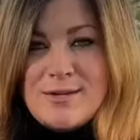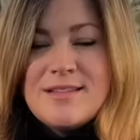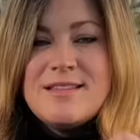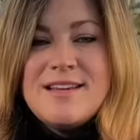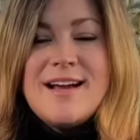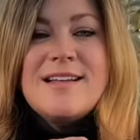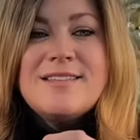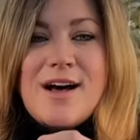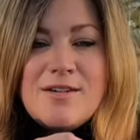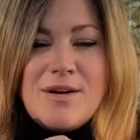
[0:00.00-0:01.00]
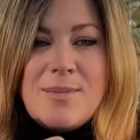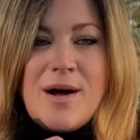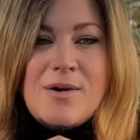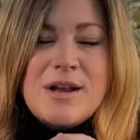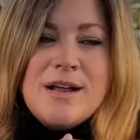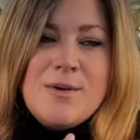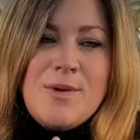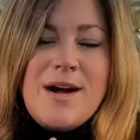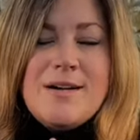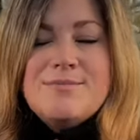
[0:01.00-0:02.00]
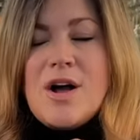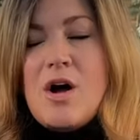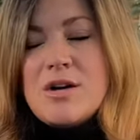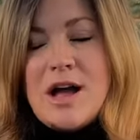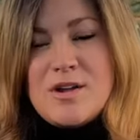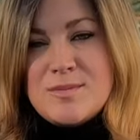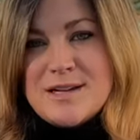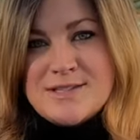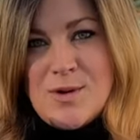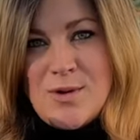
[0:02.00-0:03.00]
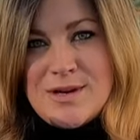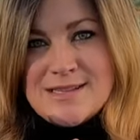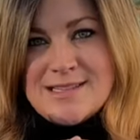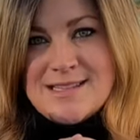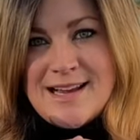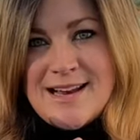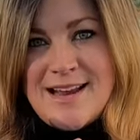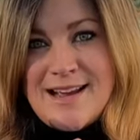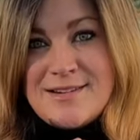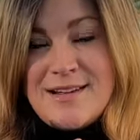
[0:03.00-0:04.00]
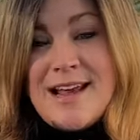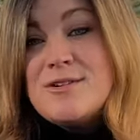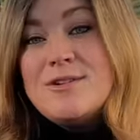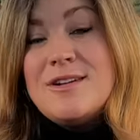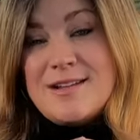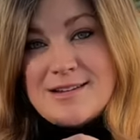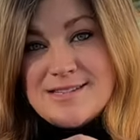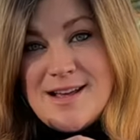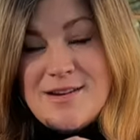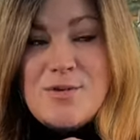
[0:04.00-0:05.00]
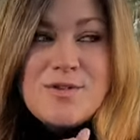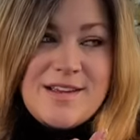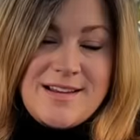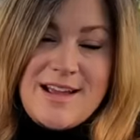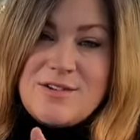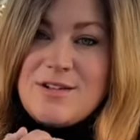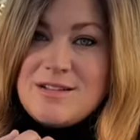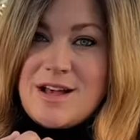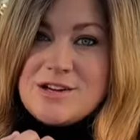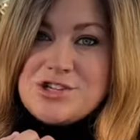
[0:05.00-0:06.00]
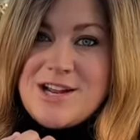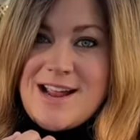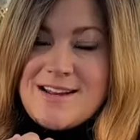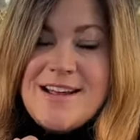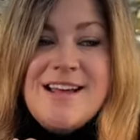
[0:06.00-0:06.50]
The thing I love about, well, all ColorBlaze Coleus is they can handle a lot of sun or they can handle a lot of shade.